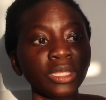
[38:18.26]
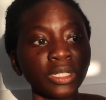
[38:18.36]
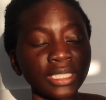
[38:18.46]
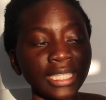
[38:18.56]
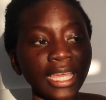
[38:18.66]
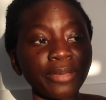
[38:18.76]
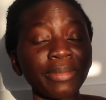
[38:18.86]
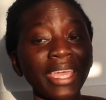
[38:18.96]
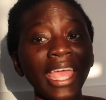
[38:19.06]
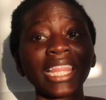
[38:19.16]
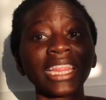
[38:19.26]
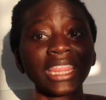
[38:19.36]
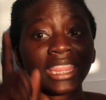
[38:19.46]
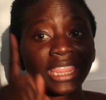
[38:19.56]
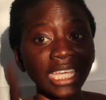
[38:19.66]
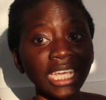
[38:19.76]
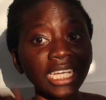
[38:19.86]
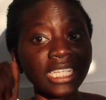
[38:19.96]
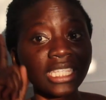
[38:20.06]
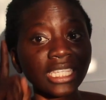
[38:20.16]
looks like me and
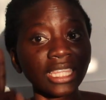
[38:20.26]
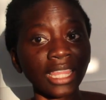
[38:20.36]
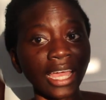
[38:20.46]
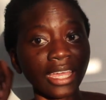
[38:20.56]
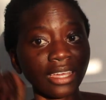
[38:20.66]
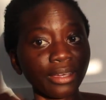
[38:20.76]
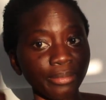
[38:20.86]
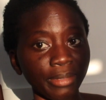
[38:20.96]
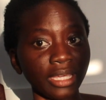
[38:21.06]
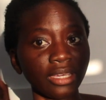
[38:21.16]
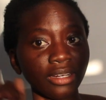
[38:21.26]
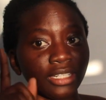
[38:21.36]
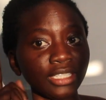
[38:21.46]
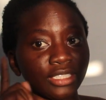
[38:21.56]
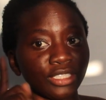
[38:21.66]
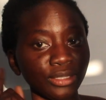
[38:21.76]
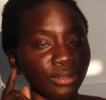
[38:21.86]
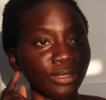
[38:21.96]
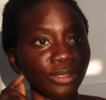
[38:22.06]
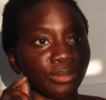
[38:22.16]
thinks like me on
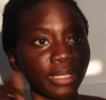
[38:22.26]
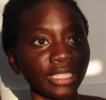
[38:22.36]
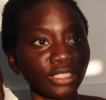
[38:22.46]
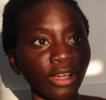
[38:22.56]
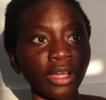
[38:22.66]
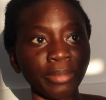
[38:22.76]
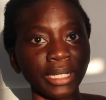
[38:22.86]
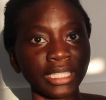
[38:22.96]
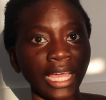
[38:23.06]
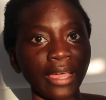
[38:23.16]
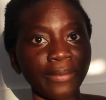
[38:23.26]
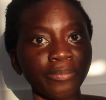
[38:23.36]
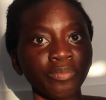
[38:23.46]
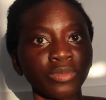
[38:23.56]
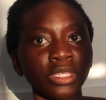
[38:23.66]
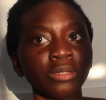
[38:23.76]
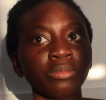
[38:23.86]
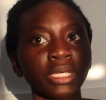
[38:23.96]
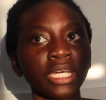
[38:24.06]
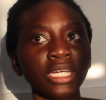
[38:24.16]
YouTube? Let's talk about that,
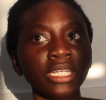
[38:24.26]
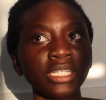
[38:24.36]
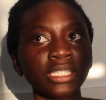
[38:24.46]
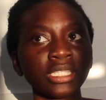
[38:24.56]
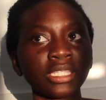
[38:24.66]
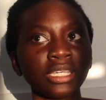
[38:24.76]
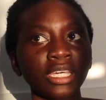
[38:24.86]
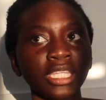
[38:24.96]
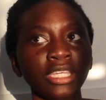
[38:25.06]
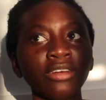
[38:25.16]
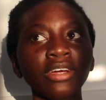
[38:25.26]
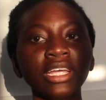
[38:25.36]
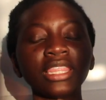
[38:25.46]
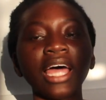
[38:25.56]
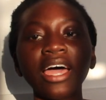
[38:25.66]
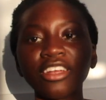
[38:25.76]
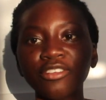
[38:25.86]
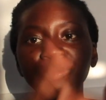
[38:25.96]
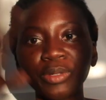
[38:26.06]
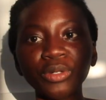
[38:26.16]
because there are a lot
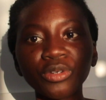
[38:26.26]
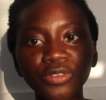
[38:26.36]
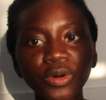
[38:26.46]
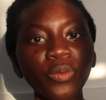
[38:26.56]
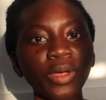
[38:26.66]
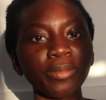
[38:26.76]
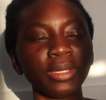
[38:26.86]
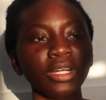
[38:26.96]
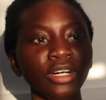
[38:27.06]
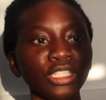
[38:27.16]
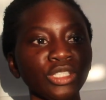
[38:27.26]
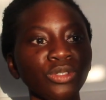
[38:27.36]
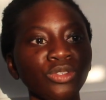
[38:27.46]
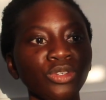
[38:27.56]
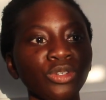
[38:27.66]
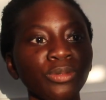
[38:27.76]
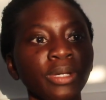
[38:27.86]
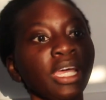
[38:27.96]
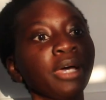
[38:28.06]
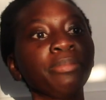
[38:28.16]
of beautiful women on YouTube,
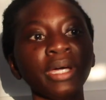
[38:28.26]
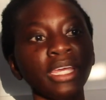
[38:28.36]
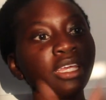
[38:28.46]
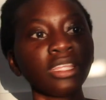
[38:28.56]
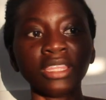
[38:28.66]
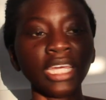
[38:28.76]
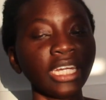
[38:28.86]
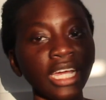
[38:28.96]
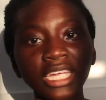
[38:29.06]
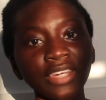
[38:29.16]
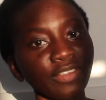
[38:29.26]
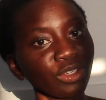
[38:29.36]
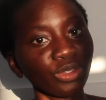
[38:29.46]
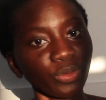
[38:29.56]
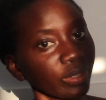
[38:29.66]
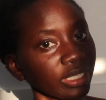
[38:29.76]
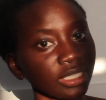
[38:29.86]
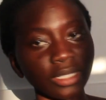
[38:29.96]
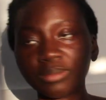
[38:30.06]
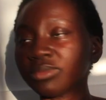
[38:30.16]
but they're not giving you the
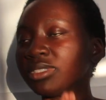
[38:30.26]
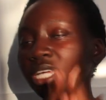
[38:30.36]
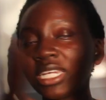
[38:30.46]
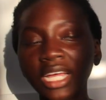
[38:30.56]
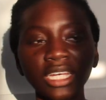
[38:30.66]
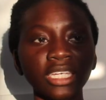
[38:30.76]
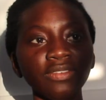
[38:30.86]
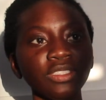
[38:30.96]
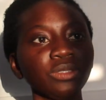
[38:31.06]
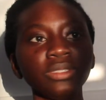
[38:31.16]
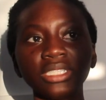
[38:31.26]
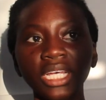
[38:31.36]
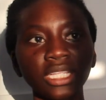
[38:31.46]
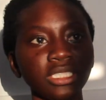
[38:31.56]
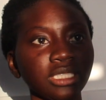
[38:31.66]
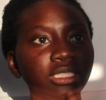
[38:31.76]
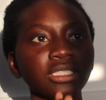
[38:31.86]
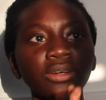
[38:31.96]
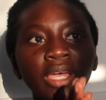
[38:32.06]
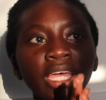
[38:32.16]
wisdom. They're not giving you intelligence,
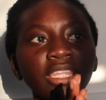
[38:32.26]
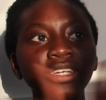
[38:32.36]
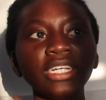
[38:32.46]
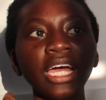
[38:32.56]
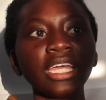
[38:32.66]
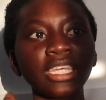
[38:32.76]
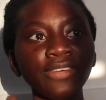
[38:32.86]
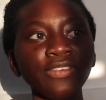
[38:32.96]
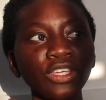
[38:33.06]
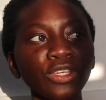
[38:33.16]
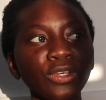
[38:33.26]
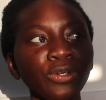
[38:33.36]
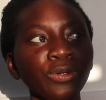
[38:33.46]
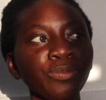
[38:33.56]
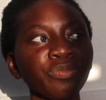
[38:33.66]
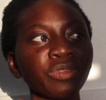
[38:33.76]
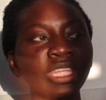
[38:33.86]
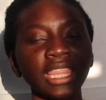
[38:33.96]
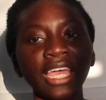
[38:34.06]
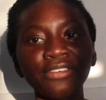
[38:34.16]
okay? They're not giving you
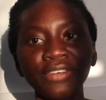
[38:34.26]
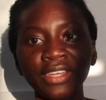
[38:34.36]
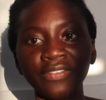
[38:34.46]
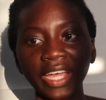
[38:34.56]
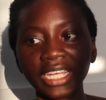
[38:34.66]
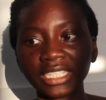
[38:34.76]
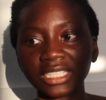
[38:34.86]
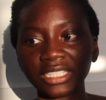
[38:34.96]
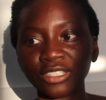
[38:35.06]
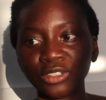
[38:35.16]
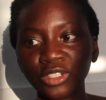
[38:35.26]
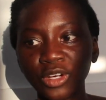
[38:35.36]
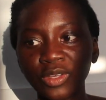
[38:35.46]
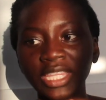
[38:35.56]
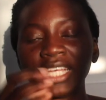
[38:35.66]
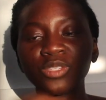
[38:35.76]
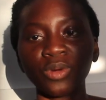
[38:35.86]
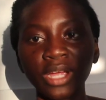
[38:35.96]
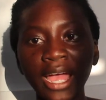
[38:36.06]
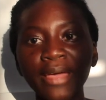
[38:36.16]
life advice, you know? And that's
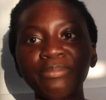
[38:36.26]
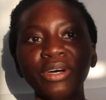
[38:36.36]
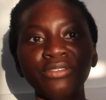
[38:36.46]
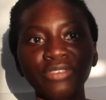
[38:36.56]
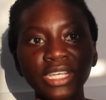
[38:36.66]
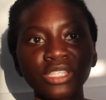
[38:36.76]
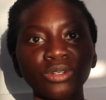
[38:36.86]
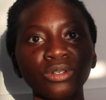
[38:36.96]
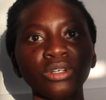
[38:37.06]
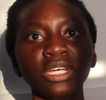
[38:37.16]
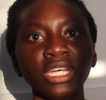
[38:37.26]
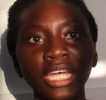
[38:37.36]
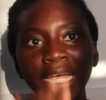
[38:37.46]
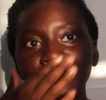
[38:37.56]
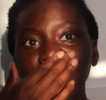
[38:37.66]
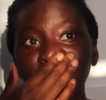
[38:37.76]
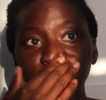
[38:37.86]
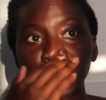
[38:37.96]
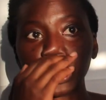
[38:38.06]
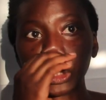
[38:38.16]
where I'm a vessel. I'm a
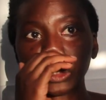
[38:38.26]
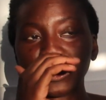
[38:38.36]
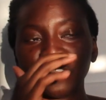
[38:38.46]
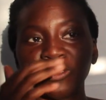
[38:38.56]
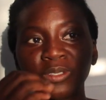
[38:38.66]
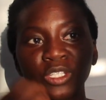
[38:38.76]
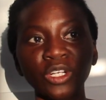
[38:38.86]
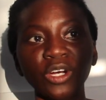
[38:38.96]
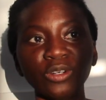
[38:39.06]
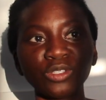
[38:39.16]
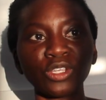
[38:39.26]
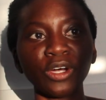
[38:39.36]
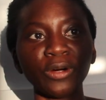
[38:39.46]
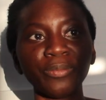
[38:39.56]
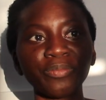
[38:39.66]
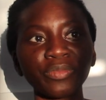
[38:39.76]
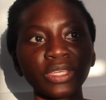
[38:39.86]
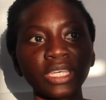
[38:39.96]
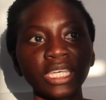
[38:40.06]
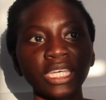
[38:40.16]
vessel, you know? So,
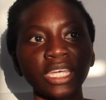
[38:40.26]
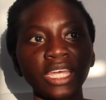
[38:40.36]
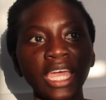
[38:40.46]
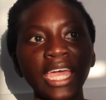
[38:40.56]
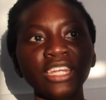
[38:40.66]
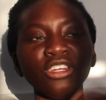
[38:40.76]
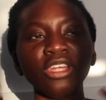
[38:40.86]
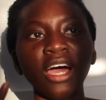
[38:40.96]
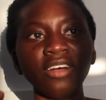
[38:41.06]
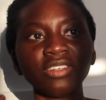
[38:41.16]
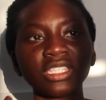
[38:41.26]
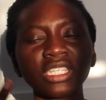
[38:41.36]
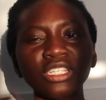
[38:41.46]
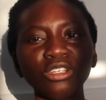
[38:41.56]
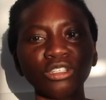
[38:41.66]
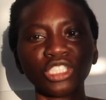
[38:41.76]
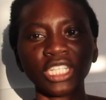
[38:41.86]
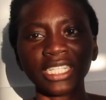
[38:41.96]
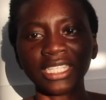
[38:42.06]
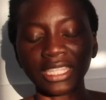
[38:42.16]
and obviously no
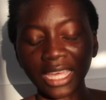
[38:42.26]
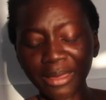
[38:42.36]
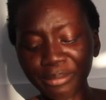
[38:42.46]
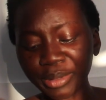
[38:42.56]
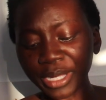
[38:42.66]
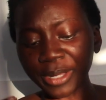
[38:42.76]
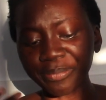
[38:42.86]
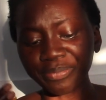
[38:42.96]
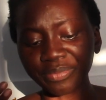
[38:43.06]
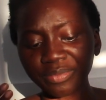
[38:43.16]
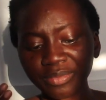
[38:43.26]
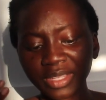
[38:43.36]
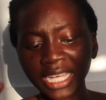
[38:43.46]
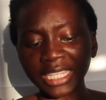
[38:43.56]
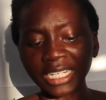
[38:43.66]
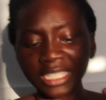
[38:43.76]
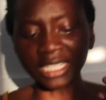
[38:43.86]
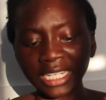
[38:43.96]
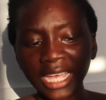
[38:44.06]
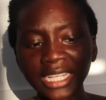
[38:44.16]
shade to them, but at the end of
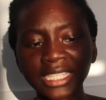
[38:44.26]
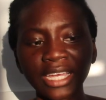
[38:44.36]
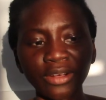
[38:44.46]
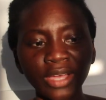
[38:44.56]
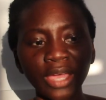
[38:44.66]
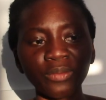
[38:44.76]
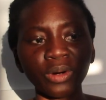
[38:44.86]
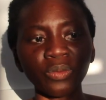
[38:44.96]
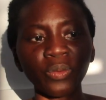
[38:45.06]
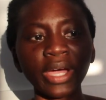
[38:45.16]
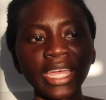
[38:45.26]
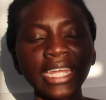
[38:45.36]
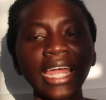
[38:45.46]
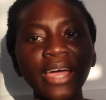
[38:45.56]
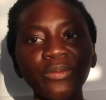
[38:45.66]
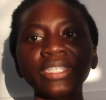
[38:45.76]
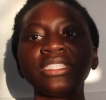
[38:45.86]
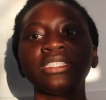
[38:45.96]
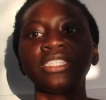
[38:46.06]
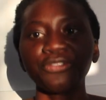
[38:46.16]
the day, it's like, okay, well, what can I,
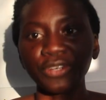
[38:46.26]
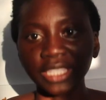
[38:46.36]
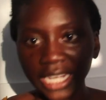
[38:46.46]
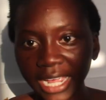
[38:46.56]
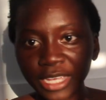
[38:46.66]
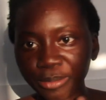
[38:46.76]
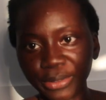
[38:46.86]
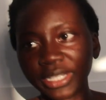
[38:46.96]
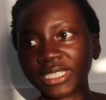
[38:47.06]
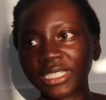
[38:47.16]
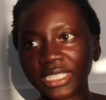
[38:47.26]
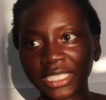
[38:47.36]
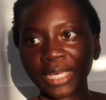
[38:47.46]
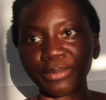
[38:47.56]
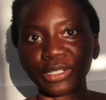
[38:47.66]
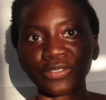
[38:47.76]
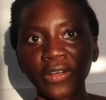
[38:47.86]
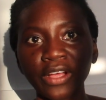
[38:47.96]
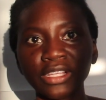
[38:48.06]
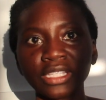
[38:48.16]
what's different that I could bring to the table as
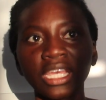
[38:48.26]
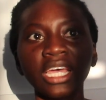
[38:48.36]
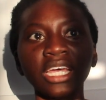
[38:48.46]
far as